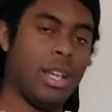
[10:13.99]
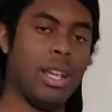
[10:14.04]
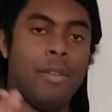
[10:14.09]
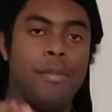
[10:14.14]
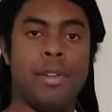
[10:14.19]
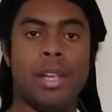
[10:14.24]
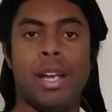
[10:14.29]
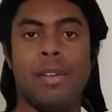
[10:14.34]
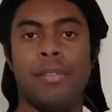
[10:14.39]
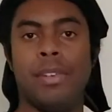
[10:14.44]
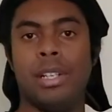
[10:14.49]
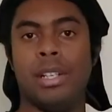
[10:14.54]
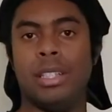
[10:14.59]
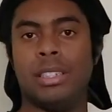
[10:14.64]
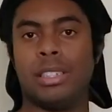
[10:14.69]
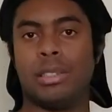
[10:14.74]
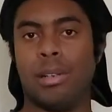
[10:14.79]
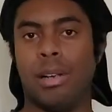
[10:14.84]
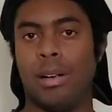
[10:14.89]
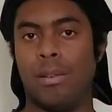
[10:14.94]
If you haven't done
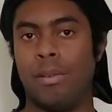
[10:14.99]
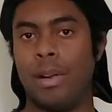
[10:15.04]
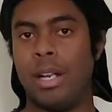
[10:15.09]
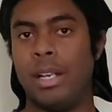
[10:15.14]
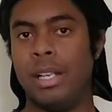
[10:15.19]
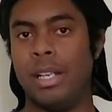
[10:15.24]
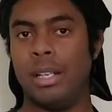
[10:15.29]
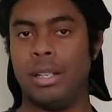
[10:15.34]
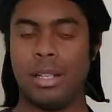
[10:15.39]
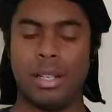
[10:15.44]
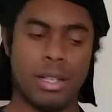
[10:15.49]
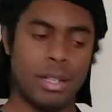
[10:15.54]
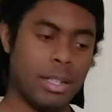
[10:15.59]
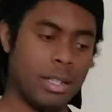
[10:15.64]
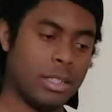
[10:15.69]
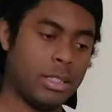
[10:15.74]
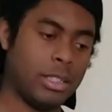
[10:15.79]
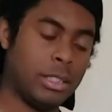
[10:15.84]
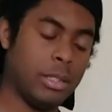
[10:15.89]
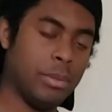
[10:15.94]
so already,
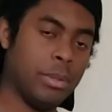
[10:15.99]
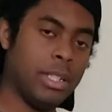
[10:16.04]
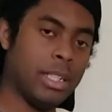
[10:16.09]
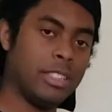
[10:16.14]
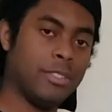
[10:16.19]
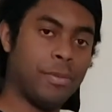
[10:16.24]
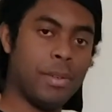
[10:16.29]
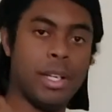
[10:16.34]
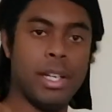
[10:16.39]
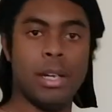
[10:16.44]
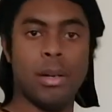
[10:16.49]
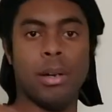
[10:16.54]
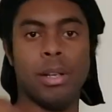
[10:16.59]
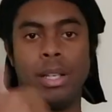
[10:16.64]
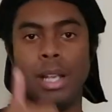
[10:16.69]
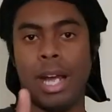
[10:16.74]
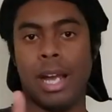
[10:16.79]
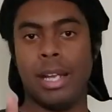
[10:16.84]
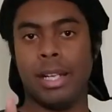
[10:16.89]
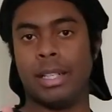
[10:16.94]
shoot this video a
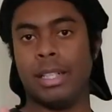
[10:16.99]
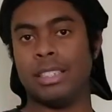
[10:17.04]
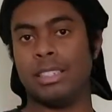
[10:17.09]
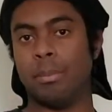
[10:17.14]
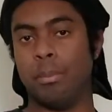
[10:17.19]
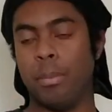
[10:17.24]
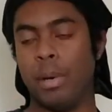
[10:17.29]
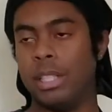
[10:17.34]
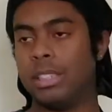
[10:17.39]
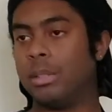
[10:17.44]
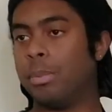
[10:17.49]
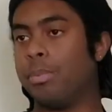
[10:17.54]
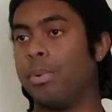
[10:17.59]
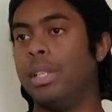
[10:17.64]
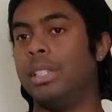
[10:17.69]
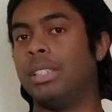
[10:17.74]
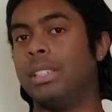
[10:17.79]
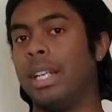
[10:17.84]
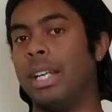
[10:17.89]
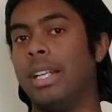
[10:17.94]
like. It's much
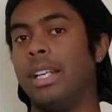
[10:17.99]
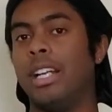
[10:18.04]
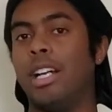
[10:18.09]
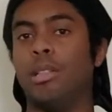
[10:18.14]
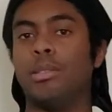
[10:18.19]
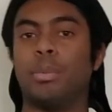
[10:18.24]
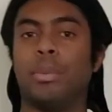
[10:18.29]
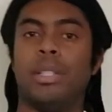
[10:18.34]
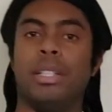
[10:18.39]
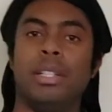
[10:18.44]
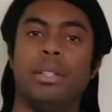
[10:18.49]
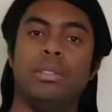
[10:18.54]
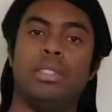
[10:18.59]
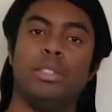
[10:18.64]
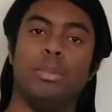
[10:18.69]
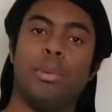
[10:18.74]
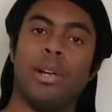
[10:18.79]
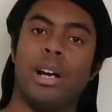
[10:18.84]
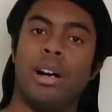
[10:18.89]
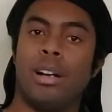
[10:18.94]
appreciated. It helps with the
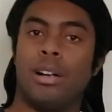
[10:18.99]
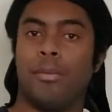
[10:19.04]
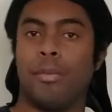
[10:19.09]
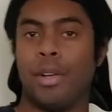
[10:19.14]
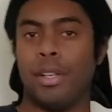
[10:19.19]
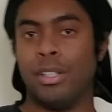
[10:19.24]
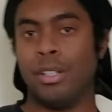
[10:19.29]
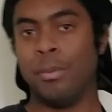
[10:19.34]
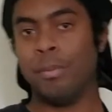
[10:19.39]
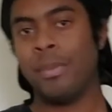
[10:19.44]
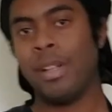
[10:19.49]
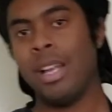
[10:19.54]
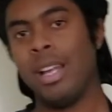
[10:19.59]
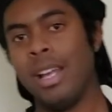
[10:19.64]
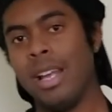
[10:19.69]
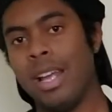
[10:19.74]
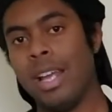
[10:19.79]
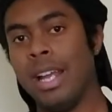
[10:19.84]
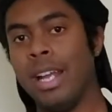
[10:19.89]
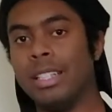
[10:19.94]
YouTube algorithm.
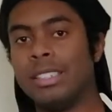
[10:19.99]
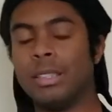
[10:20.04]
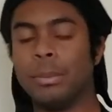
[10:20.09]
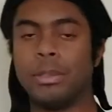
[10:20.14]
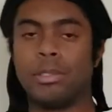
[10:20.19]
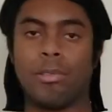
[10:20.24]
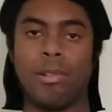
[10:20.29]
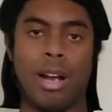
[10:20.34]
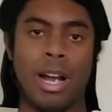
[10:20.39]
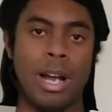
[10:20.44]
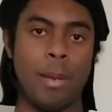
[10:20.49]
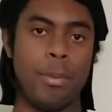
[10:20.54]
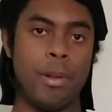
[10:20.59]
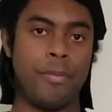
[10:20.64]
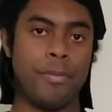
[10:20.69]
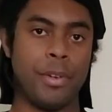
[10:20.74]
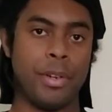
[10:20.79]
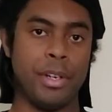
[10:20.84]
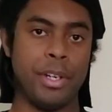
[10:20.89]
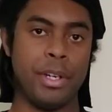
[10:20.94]
And subscribe
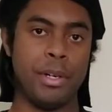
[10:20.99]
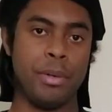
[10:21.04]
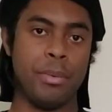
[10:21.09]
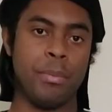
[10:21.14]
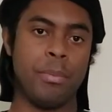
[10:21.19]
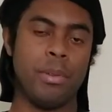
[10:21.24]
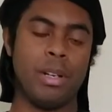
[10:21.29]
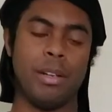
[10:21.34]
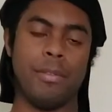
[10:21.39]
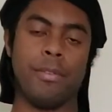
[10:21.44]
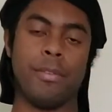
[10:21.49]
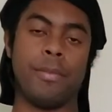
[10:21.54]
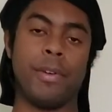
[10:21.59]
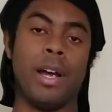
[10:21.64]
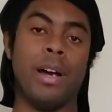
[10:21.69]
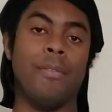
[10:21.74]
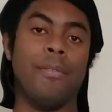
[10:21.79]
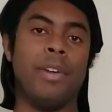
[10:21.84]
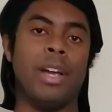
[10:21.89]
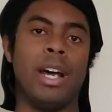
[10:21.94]
if you're new. And if you
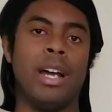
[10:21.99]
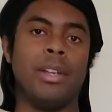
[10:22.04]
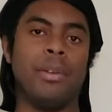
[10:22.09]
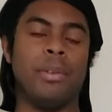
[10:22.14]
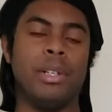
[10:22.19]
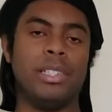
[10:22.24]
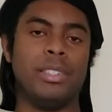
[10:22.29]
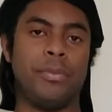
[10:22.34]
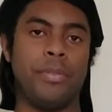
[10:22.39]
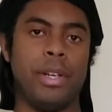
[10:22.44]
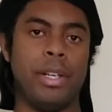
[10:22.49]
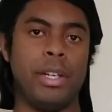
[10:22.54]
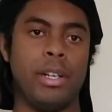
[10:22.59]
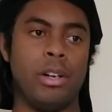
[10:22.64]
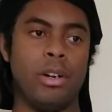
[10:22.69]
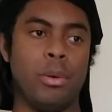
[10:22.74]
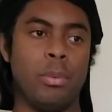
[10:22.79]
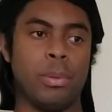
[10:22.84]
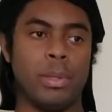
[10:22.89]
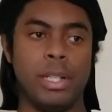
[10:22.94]
found value in this
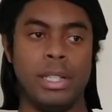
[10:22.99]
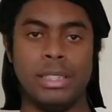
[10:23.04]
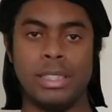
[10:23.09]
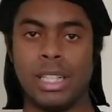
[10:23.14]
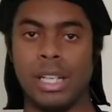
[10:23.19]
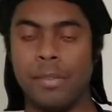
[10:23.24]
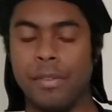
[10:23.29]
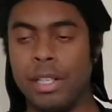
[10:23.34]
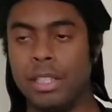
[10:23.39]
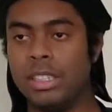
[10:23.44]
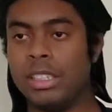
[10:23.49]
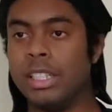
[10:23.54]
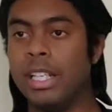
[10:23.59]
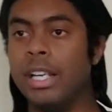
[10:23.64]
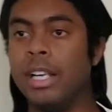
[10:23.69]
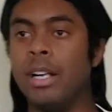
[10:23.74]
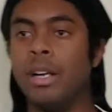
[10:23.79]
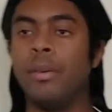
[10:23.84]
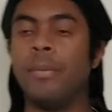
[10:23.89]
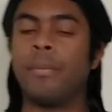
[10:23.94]
video, please give it a
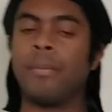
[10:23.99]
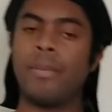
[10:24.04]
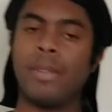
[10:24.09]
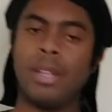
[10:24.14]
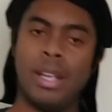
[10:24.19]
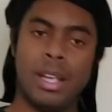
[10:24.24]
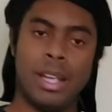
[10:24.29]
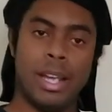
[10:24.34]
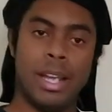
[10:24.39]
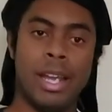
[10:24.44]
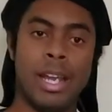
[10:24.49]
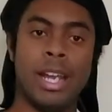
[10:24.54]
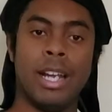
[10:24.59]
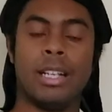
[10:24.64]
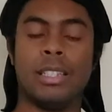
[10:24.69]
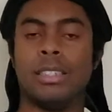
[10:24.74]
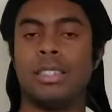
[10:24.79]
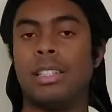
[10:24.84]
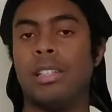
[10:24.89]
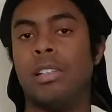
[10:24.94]
share. And
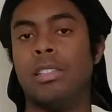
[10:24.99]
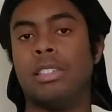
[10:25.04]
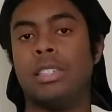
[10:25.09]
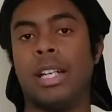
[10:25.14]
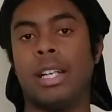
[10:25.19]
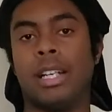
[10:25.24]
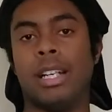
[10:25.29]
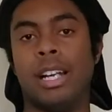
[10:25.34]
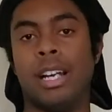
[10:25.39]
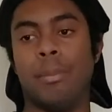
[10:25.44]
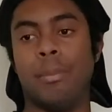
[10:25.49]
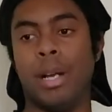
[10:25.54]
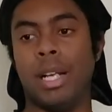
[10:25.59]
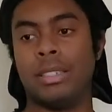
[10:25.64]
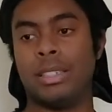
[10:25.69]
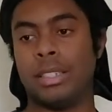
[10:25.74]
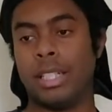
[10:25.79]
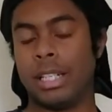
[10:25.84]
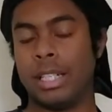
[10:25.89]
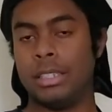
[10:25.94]
consider checking out my
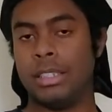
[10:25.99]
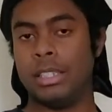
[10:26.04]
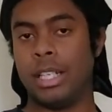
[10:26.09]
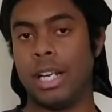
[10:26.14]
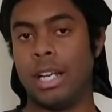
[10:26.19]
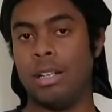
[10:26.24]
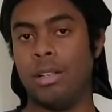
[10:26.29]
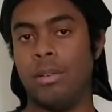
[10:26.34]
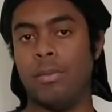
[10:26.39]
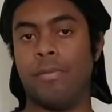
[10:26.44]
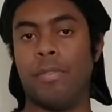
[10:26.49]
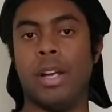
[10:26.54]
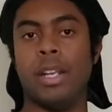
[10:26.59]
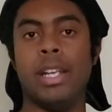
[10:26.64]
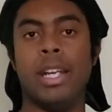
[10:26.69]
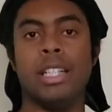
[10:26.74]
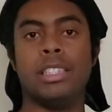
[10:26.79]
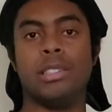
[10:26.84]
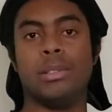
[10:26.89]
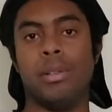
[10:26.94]
second channel,
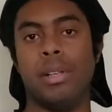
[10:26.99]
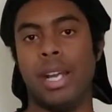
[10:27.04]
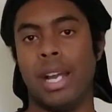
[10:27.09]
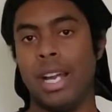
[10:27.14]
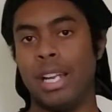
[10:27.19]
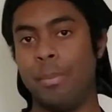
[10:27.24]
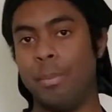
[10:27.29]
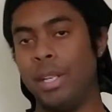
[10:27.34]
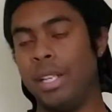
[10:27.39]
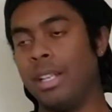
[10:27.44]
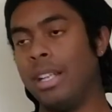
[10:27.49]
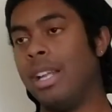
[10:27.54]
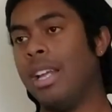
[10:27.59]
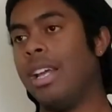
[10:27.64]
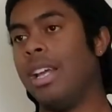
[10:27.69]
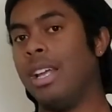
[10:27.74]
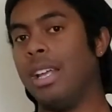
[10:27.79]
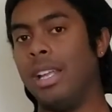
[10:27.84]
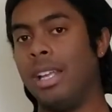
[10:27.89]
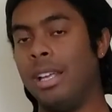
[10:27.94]
Financial Anatomy.
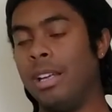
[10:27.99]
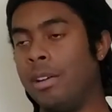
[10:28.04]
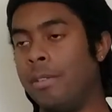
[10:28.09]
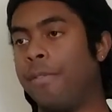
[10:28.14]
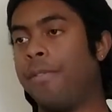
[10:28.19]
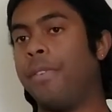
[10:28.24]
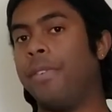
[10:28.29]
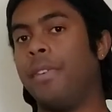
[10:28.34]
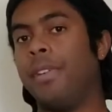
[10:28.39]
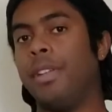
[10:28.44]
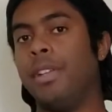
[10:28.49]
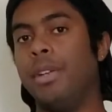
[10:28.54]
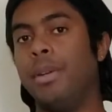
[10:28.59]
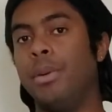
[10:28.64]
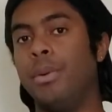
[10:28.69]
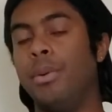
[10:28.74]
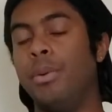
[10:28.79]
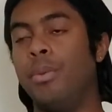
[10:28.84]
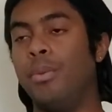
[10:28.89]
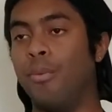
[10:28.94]
If
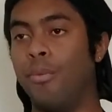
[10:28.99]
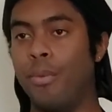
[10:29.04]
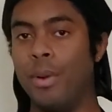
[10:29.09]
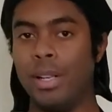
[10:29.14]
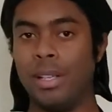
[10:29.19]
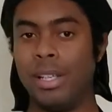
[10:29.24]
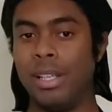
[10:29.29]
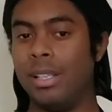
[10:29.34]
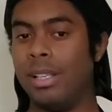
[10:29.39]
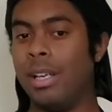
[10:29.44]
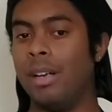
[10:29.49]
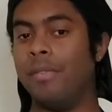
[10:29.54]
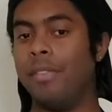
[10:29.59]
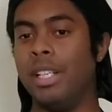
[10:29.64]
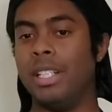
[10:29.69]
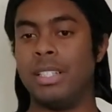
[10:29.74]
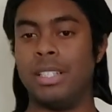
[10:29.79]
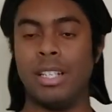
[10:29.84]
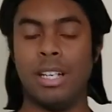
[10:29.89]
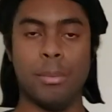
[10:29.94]
you really love
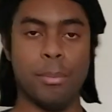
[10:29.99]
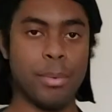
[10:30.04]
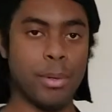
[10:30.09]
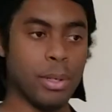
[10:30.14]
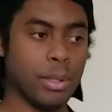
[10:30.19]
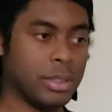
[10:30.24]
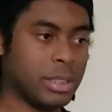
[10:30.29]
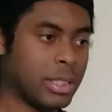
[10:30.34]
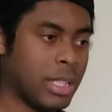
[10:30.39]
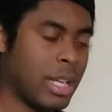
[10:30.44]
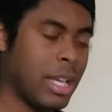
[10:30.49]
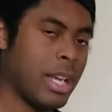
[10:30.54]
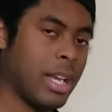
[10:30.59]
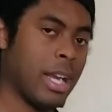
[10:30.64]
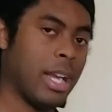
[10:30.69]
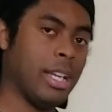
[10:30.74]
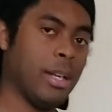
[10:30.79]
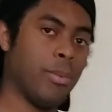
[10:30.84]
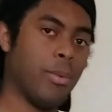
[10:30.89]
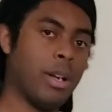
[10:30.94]
these numbers
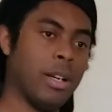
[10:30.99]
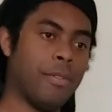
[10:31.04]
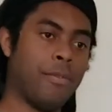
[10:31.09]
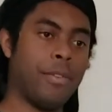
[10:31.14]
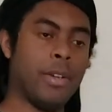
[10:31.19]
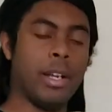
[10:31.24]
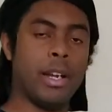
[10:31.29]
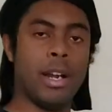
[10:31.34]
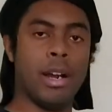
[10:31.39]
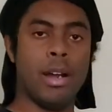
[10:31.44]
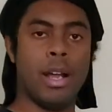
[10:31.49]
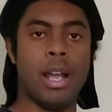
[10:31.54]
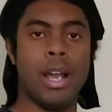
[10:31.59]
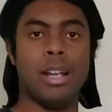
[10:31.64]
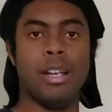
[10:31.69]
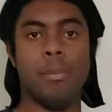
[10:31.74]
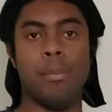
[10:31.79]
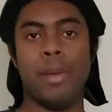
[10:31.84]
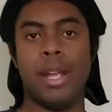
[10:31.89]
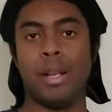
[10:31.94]
and you want to figure out how
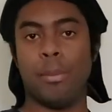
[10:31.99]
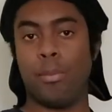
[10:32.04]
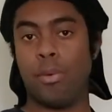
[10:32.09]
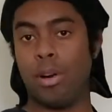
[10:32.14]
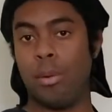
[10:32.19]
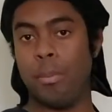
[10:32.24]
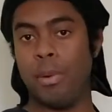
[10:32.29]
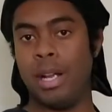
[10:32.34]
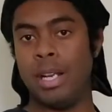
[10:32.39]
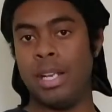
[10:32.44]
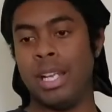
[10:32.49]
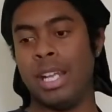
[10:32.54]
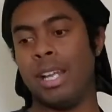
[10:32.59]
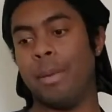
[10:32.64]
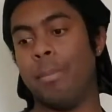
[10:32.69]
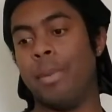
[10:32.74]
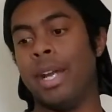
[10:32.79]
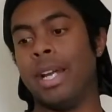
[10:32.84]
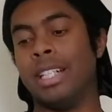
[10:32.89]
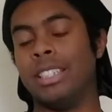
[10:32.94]
to make more money
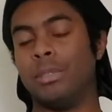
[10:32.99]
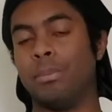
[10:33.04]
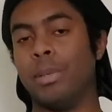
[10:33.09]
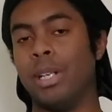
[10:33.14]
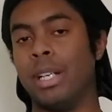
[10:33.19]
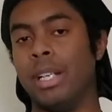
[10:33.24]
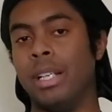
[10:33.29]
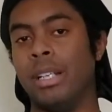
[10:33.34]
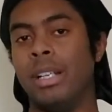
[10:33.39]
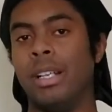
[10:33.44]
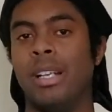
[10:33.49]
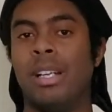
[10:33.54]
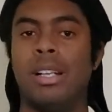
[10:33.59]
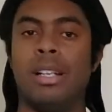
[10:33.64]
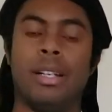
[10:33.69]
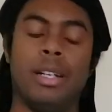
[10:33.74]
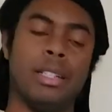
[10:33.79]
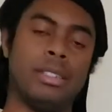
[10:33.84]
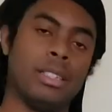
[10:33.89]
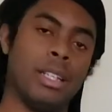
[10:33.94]
and manage money.
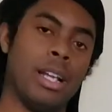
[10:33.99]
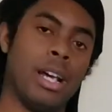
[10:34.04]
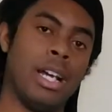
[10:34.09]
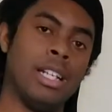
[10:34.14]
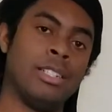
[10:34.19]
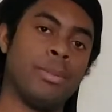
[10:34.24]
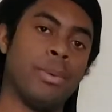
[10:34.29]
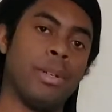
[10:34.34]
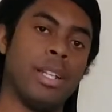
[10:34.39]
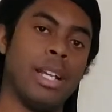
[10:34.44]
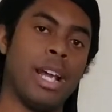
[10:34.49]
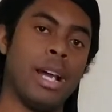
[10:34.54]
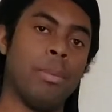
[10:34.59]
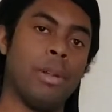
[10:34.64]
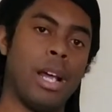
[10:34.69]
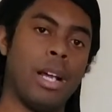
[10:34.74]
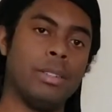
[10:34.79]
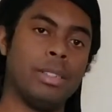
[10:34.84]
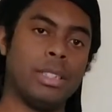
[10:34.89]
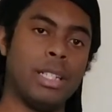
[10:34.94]
This is Elijah with the App
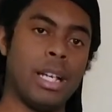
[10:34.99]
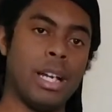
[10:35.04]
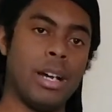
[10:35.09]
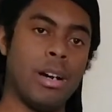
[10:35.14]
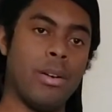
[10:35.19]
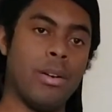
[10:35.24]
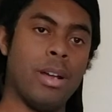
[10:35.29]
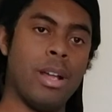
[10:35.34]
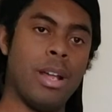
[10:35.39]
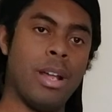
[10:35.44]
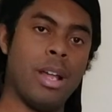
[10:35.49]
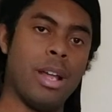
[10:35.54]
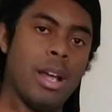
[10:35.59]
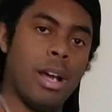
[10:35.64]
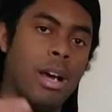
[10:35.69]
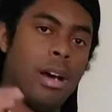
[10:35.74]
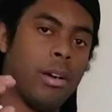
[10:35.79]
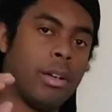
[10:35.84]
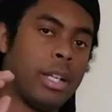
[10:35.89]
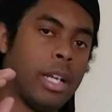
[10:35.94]
Lifestyle.
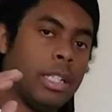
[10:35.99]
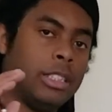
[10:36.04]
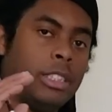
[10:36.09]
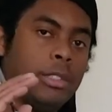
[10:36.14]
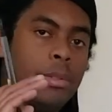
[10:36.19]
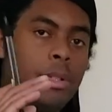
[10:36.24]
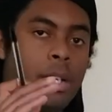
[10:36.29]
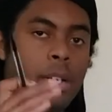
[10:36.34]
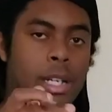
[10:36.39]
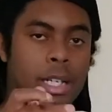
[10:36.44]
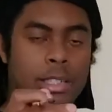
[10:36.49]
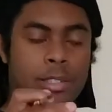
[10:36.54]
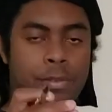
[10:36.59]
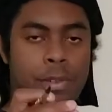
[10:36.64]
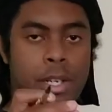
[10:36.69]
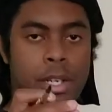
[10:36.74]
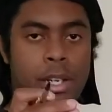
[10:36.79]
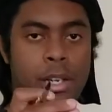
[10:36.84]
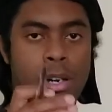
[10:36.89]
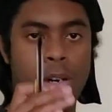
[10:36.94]
I'll catch you in the next
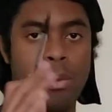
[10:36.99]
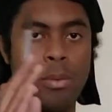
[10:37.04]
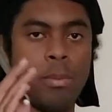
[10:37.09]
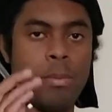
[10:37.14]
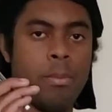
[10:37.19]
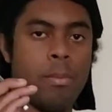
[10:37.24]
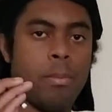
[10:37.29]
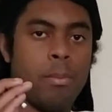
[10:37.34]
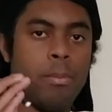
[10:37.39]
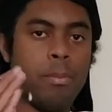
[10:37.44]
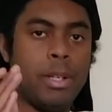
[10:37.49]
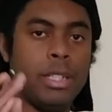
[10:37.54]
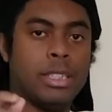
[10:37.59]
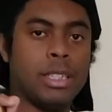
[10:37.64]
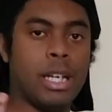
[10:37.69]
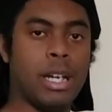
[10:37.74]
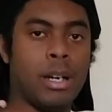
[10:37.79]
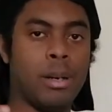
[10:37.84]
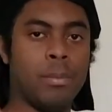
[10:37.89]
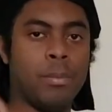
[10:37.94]
video. Peace
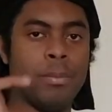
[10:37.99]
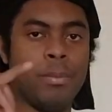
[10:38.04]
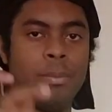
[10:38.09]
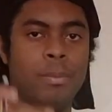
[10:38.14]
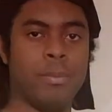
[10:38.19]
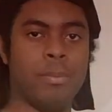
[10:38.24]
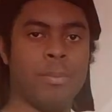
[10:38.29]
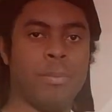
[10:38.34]
out.